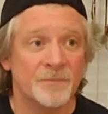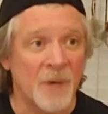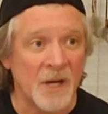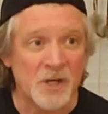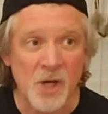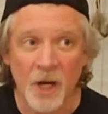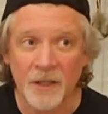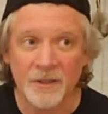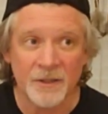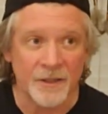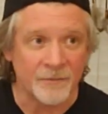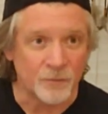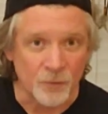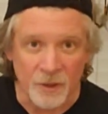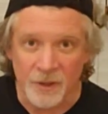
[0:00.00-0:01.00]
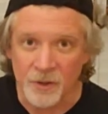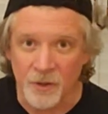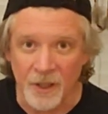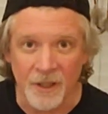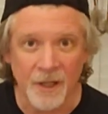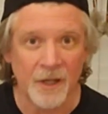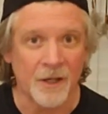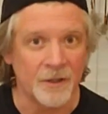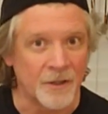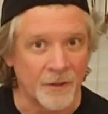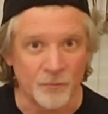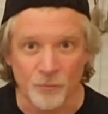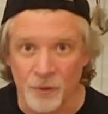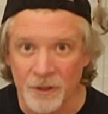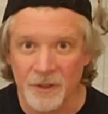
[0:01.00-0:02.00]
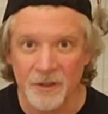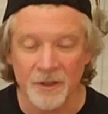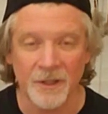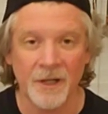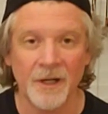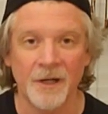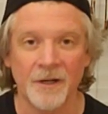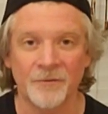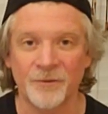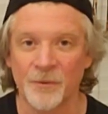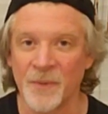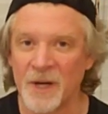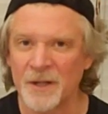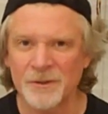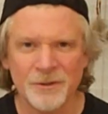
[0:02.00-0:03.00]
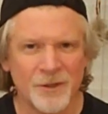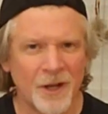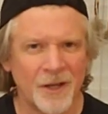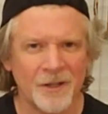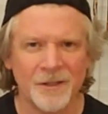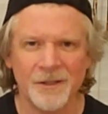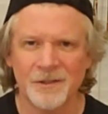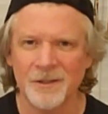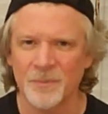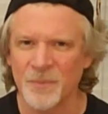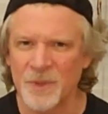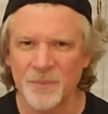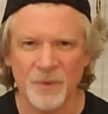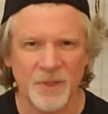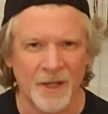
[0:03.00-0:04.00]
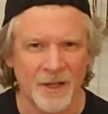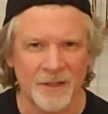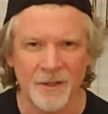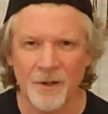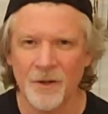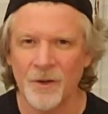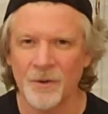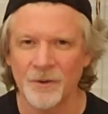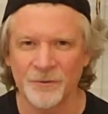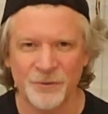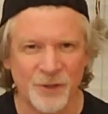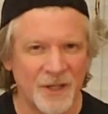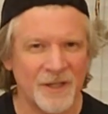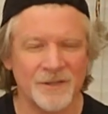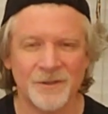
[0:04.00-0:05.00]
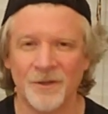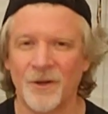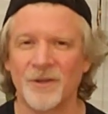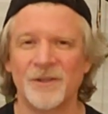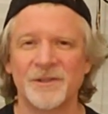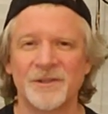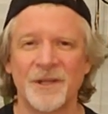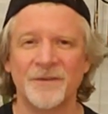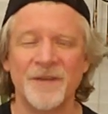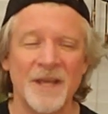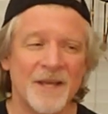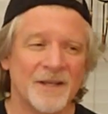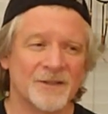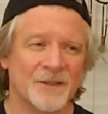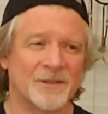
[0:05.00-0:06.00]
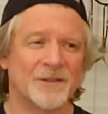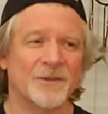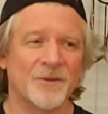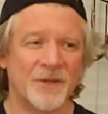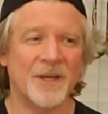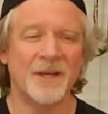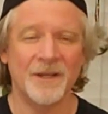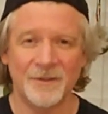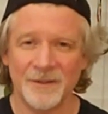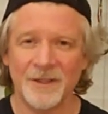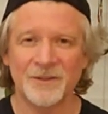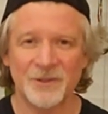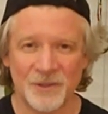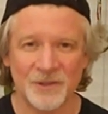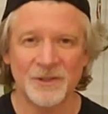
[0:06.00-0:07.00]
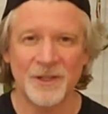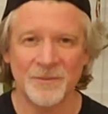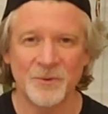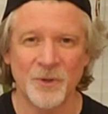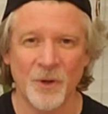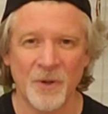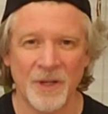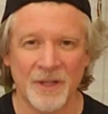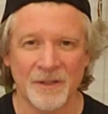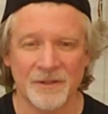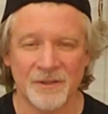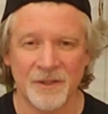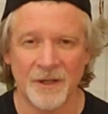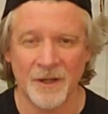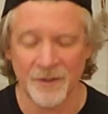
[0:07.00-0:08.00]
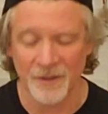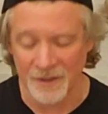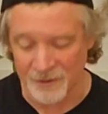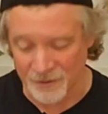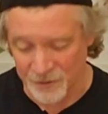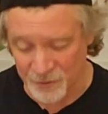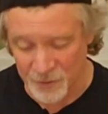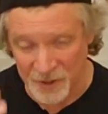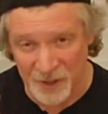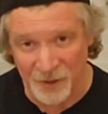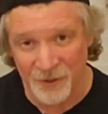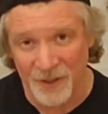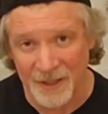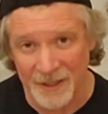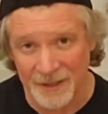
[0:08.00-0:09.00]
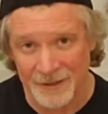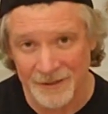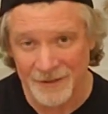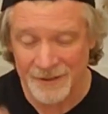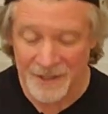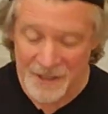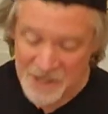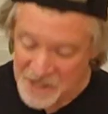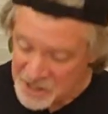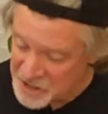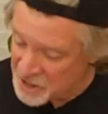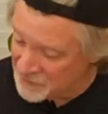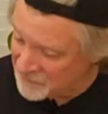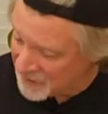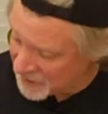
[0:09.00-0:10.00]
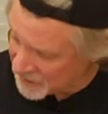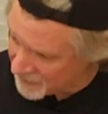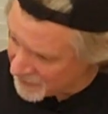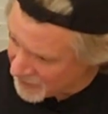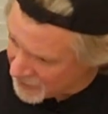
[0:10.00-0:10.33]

my God, you have really great hair. You have really good hair from hairstylists and people that I know and friends and all this stuff. So I said, okay, let's just keep growing it and see how it is. So here it is, the unveiling of